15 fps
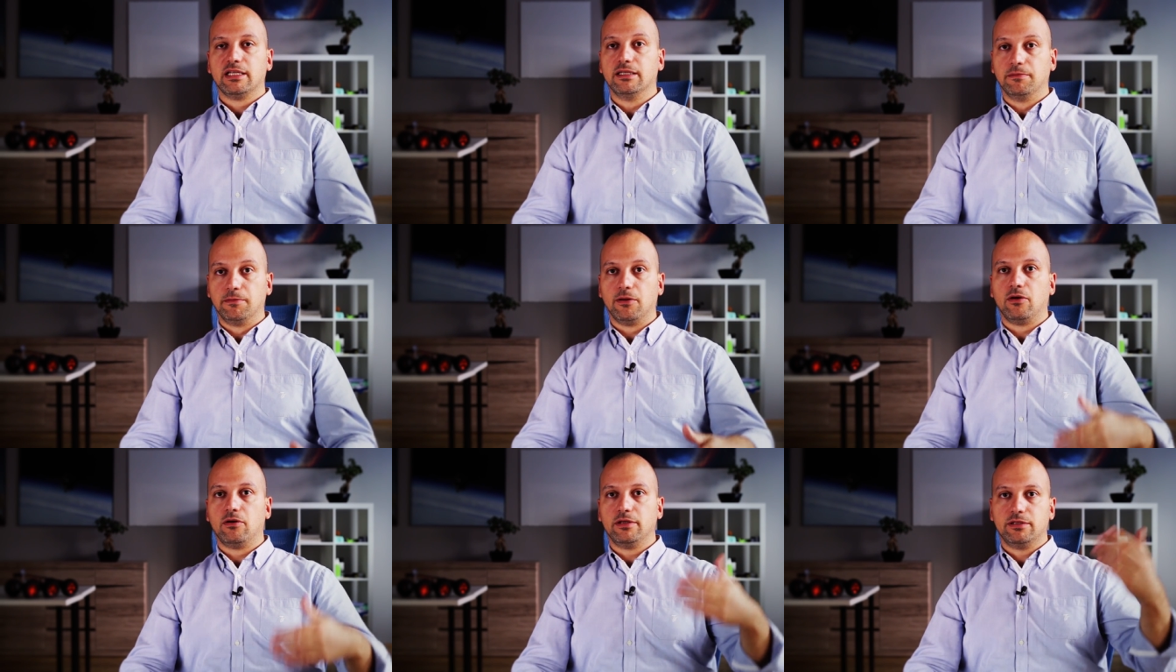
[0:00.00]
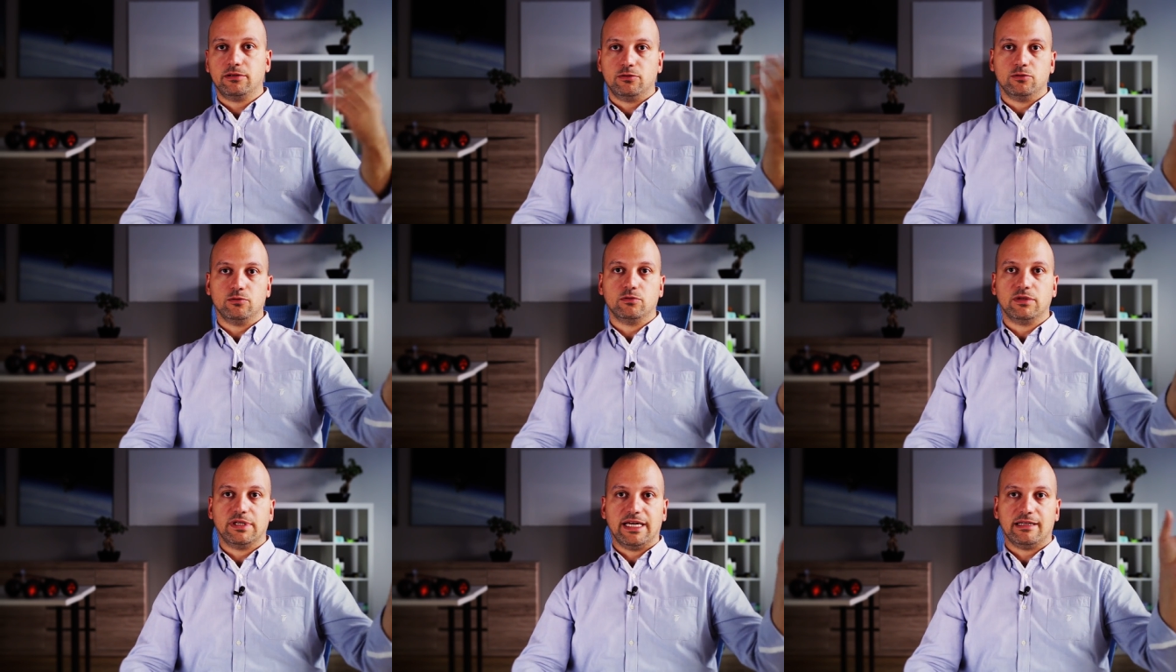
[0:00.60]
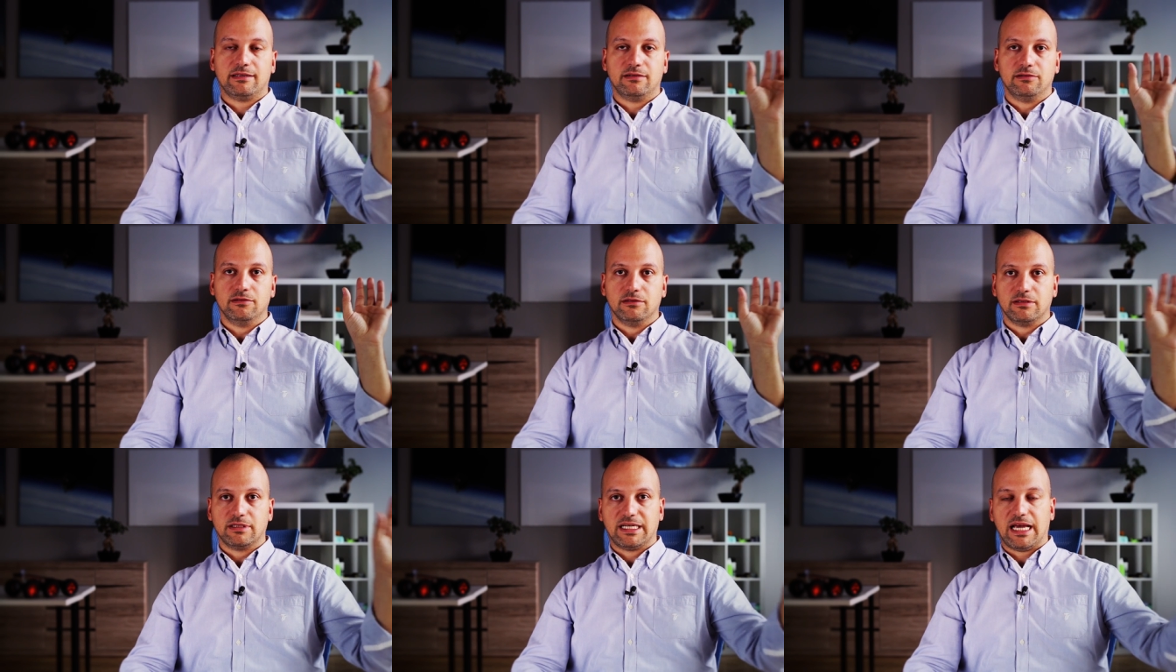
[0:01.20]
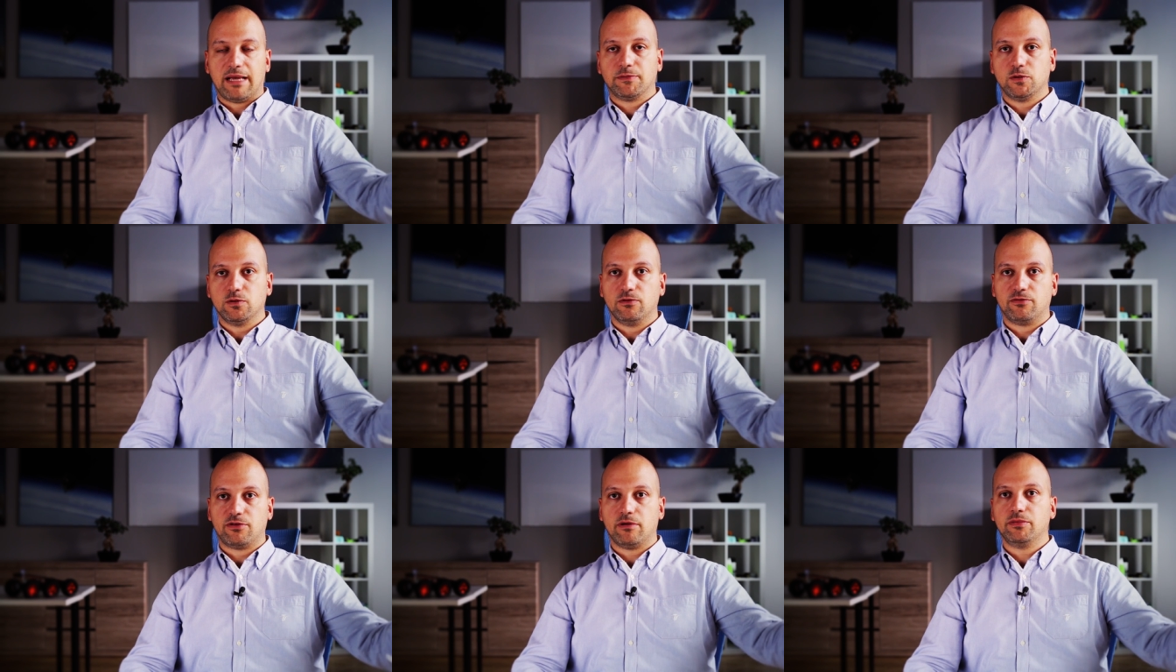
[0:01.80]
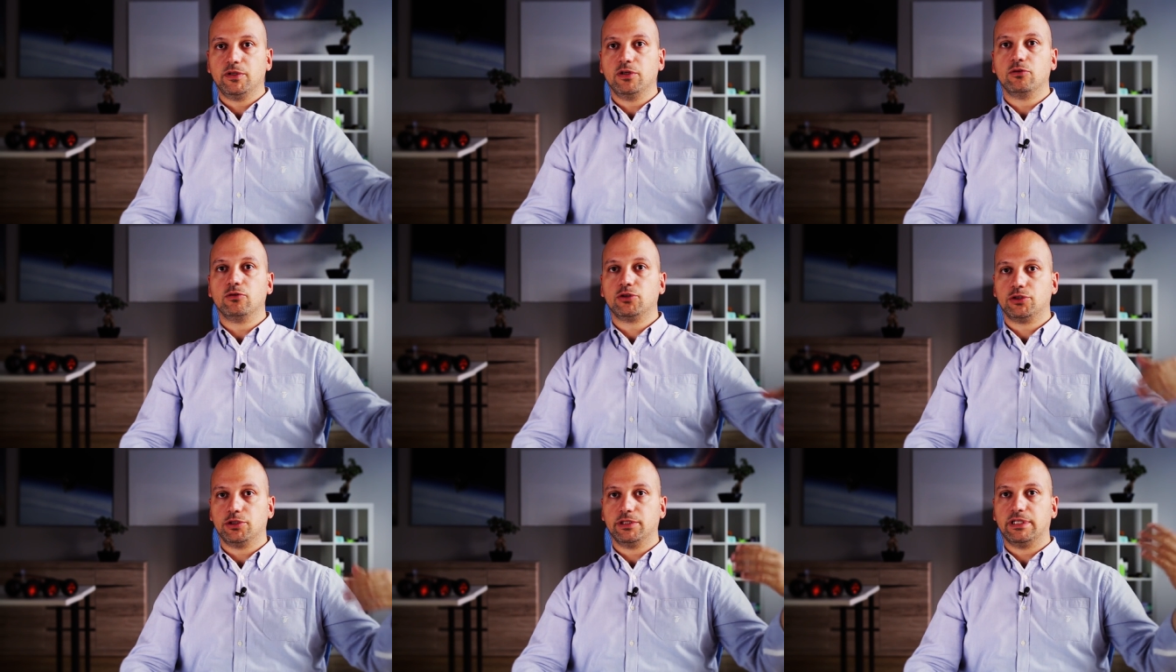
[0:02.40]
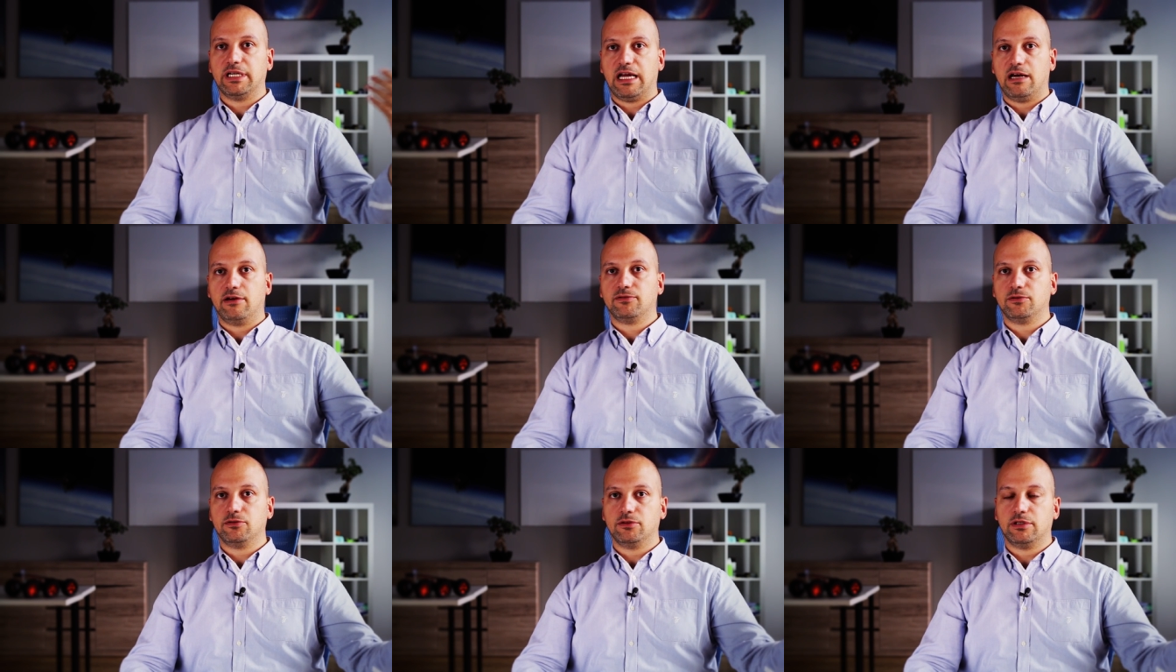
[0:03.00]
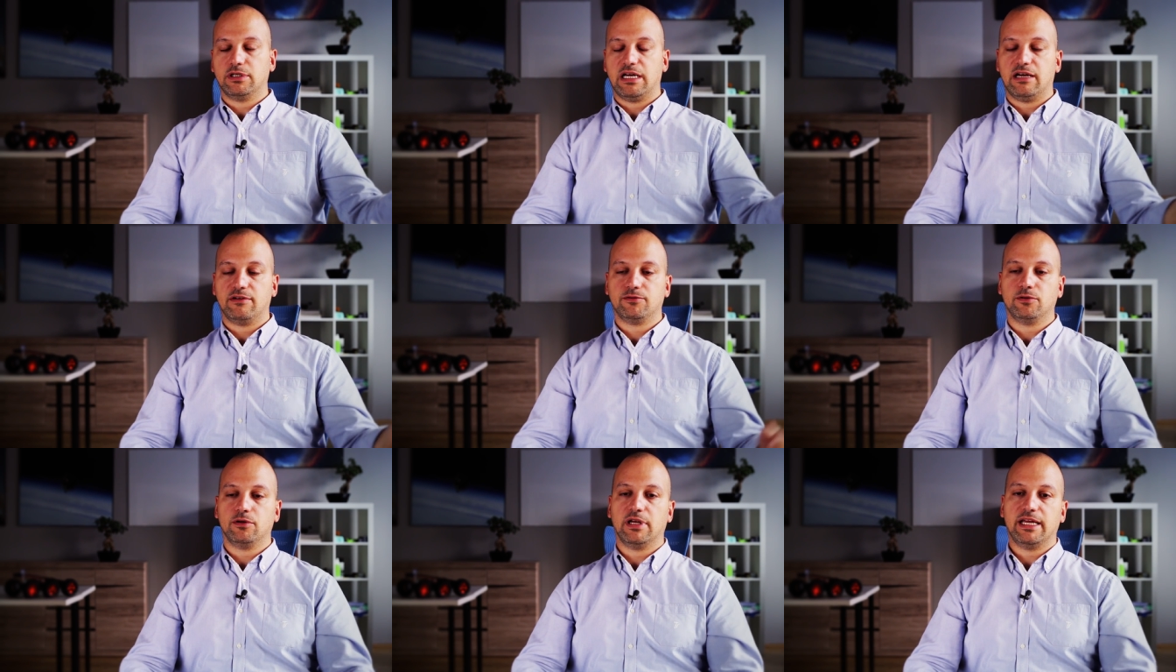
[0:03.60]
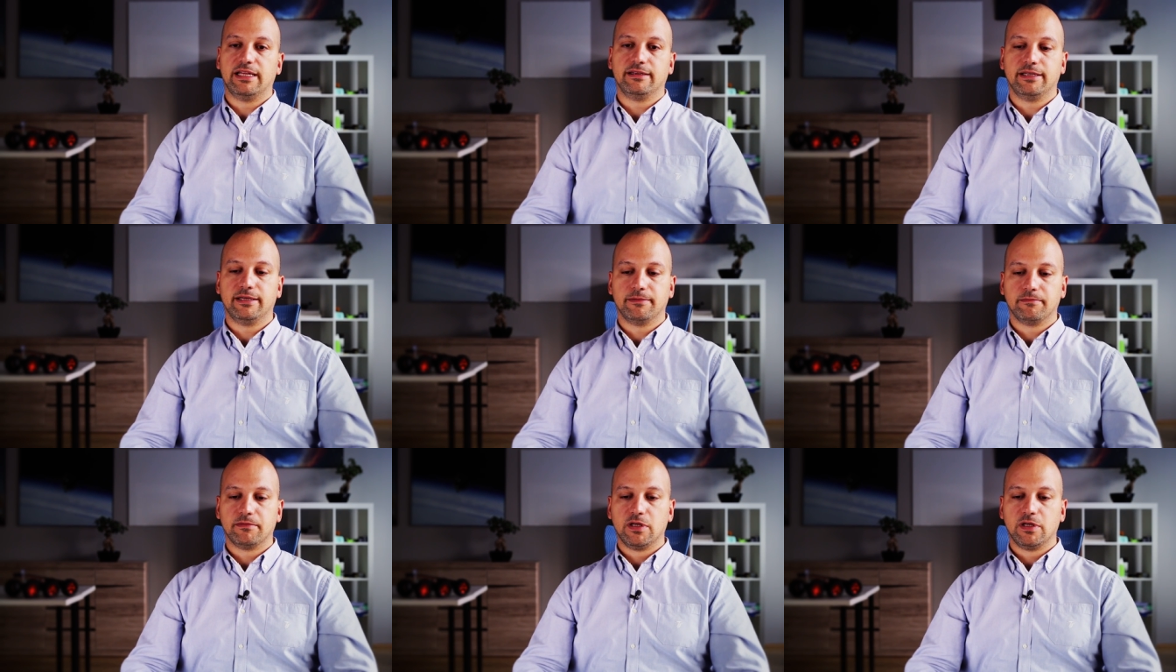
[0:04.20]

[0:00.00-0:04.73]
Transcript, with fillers: deployed to get the capsule from the ocean after, after landing.